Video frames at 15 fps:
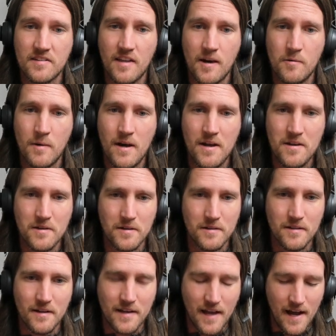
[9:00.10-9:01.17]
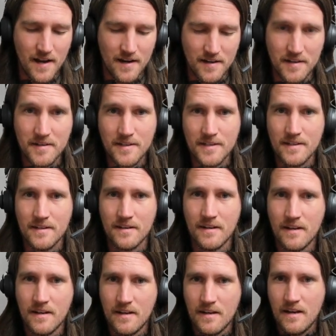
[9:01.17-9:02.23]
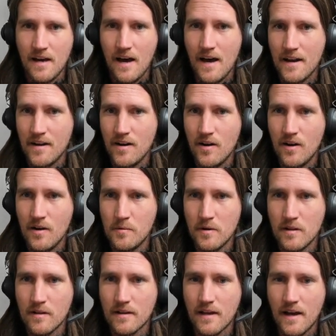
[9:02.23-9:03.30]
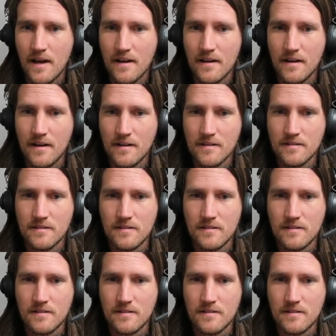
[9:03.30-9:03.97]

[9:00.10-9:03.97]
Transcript: that way. You could look at it and, I don't know, I want to look at,